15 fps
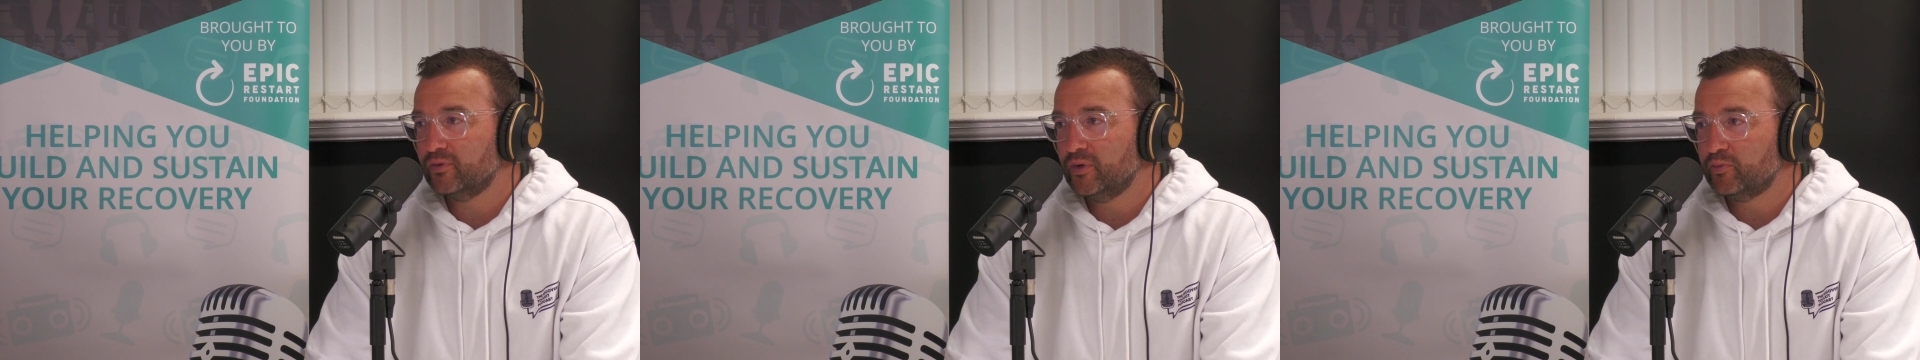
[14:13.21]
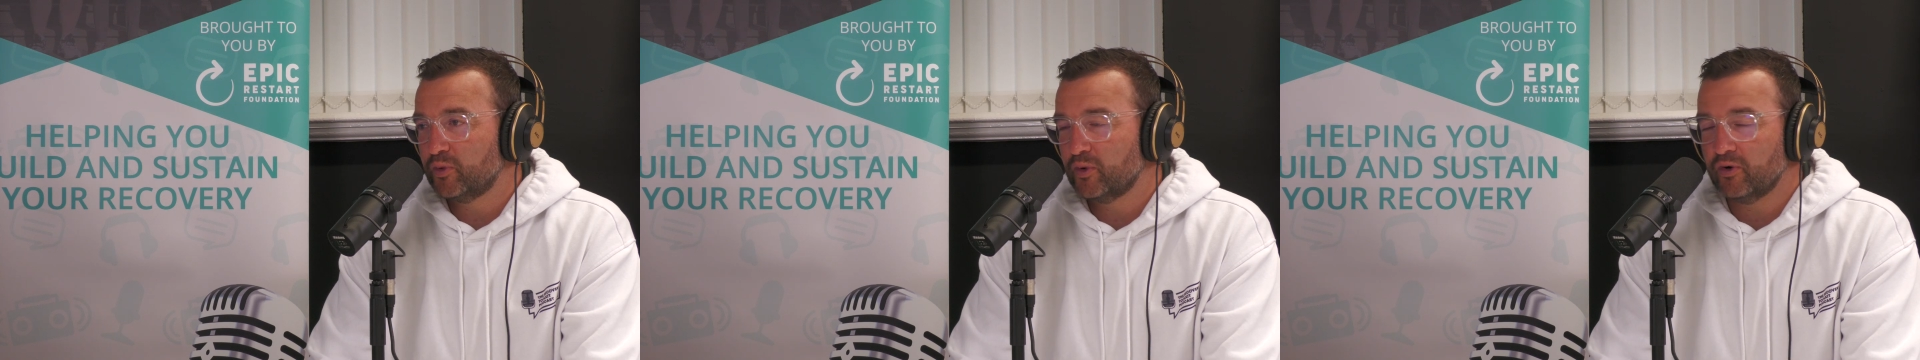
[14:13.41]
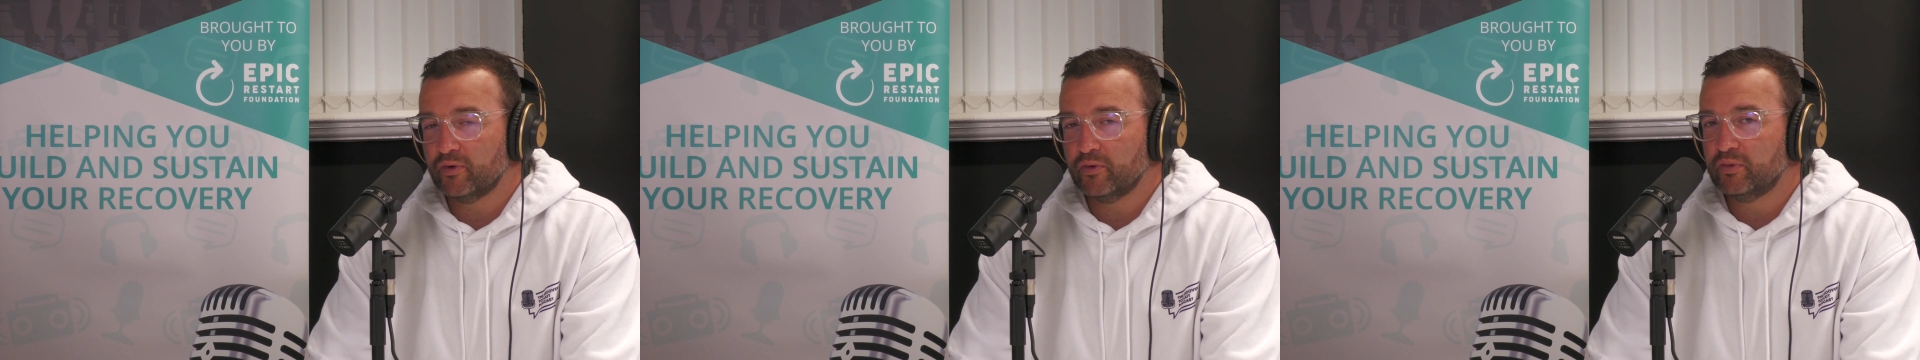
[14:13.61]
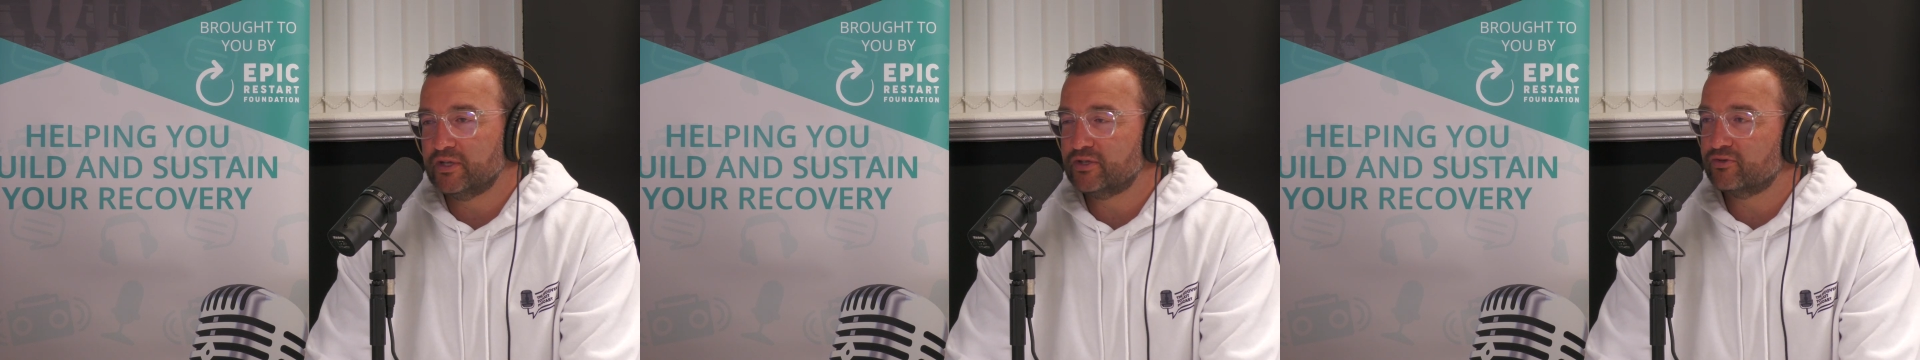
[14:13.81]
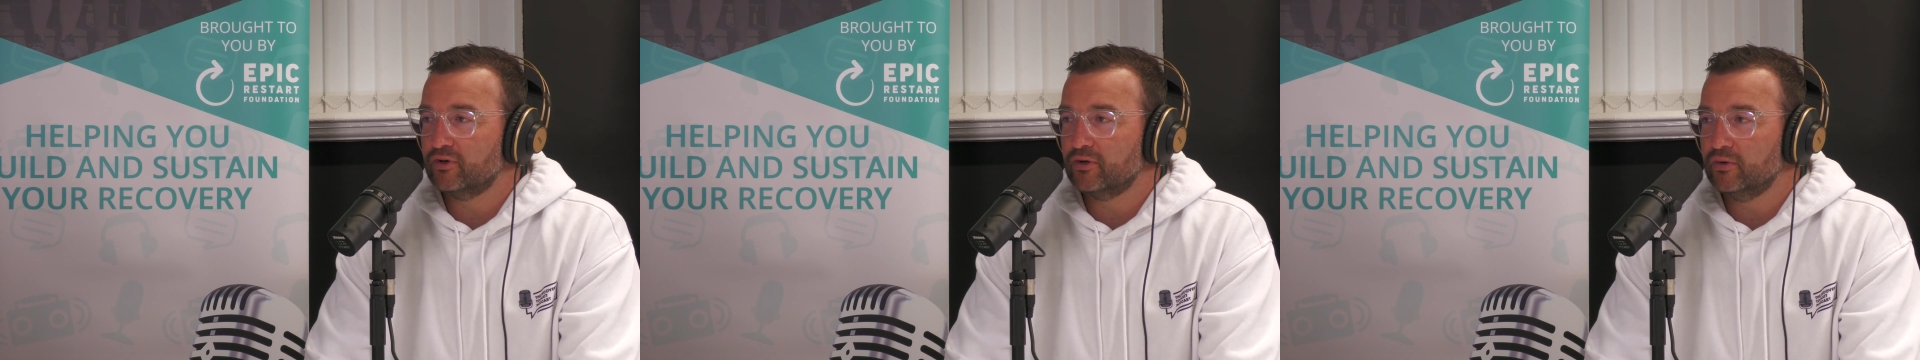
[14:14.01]
we probably
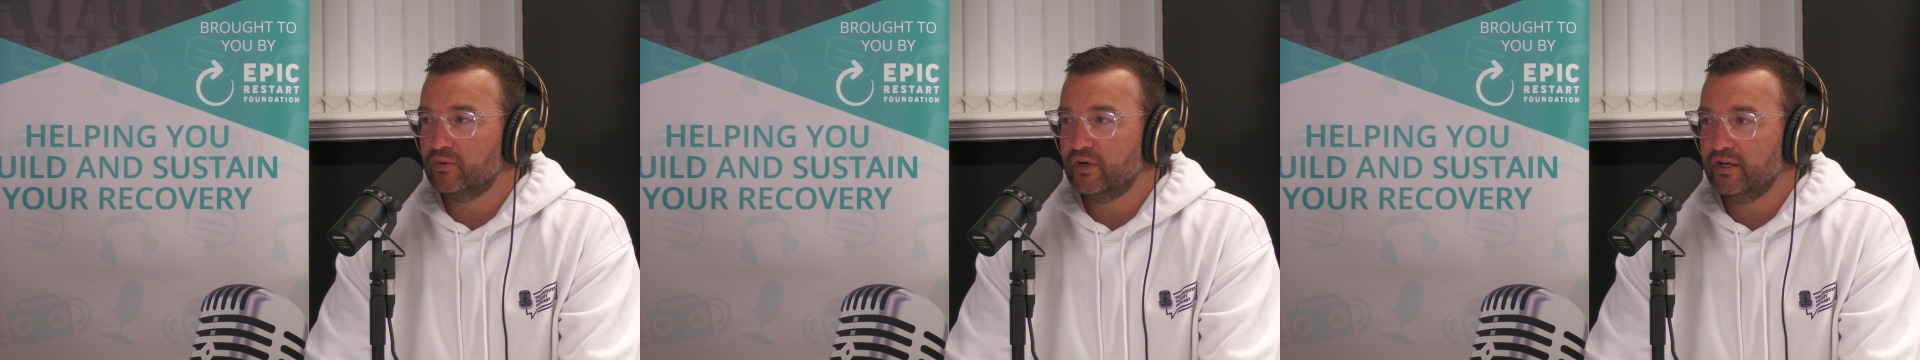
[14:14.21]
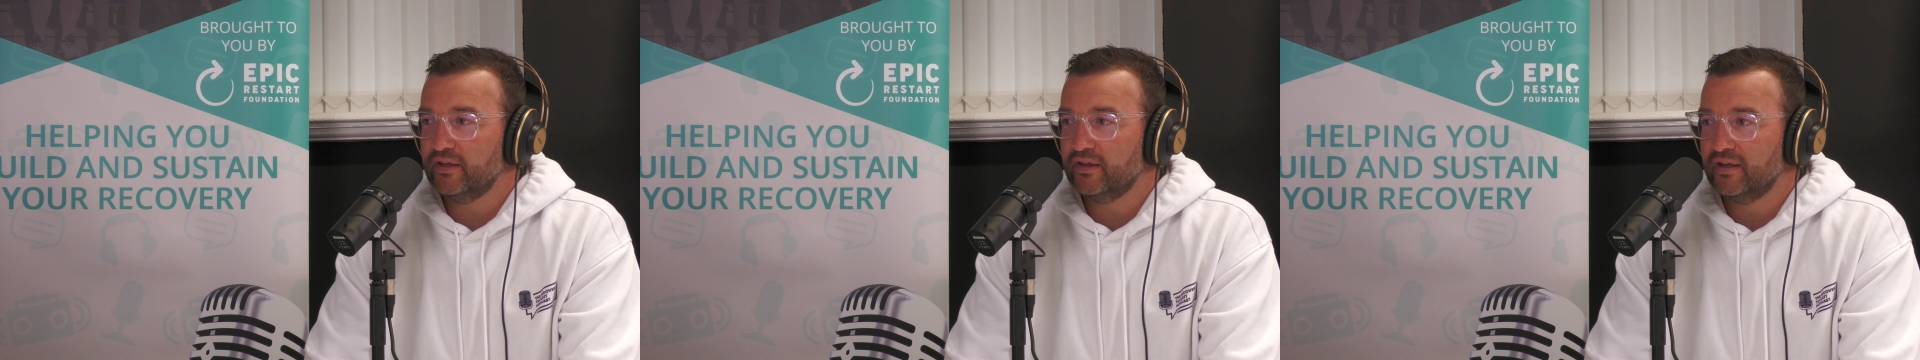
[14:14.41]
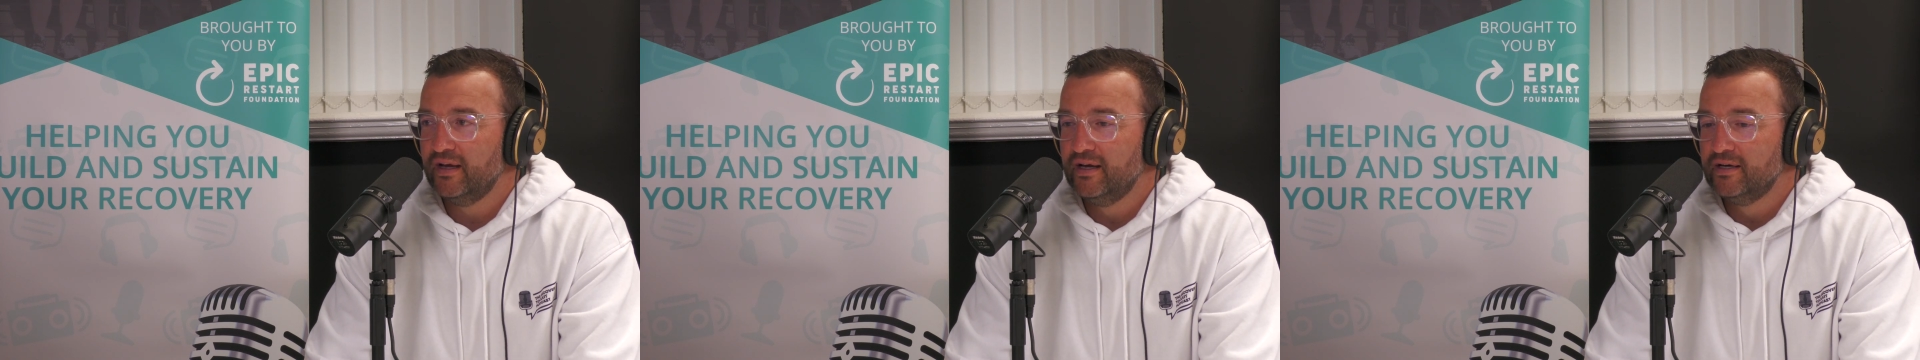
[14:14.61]
struggle with.